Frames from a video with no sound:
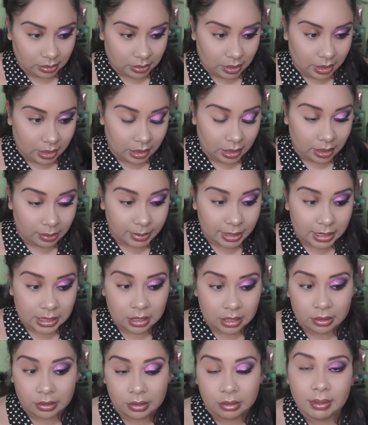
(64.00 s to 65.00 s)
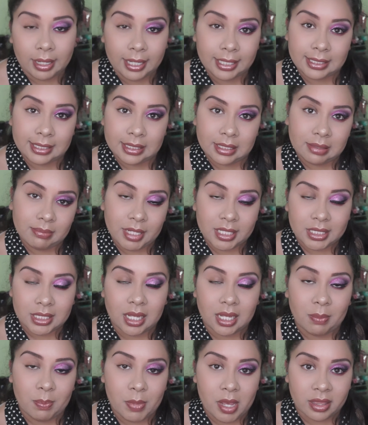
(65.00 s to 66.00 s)
and let me tell you, I did mess
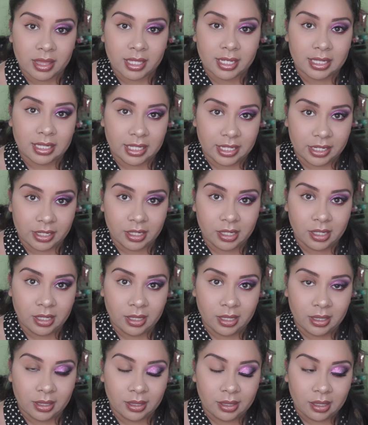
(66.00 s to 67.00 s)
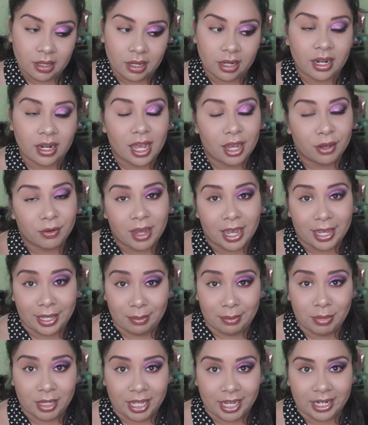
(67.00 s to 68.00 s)
up on the glitter, on how I
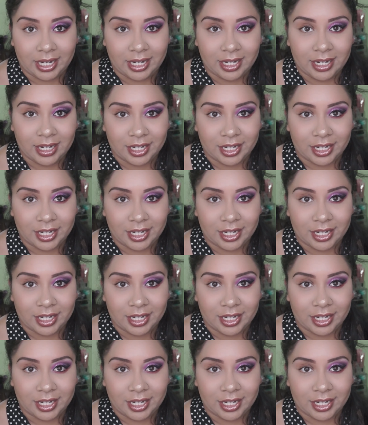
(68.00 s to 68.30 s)
applied it.